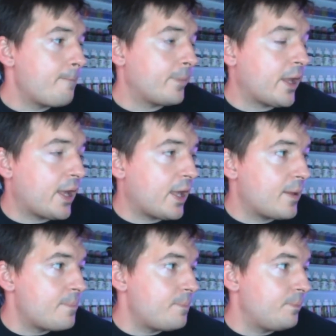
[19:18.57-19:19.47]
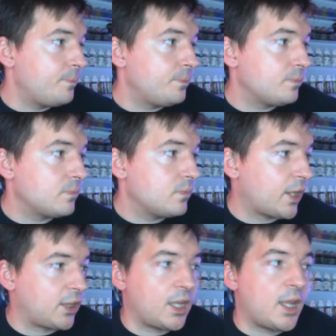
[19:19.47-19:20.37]

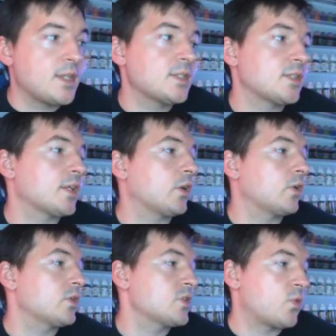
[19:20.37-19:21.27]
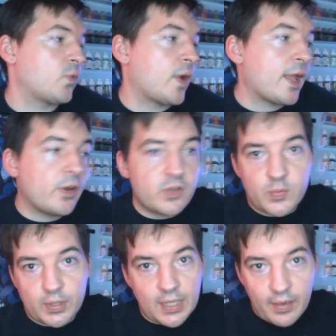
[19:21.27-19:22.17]
like the Gunslingers, the Raiders
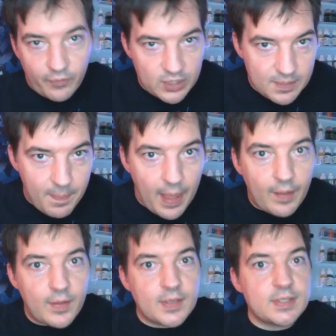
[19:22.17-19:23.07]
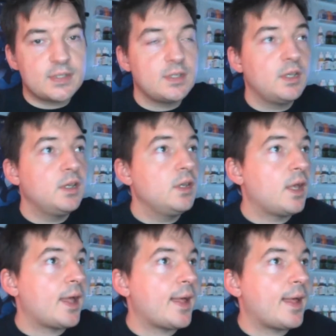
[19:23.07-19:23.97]
with the different spells.
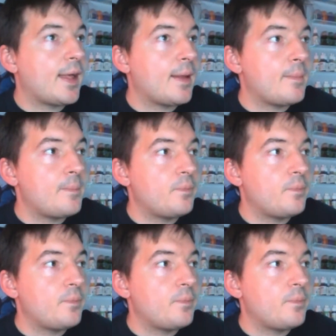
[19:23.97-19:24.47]
The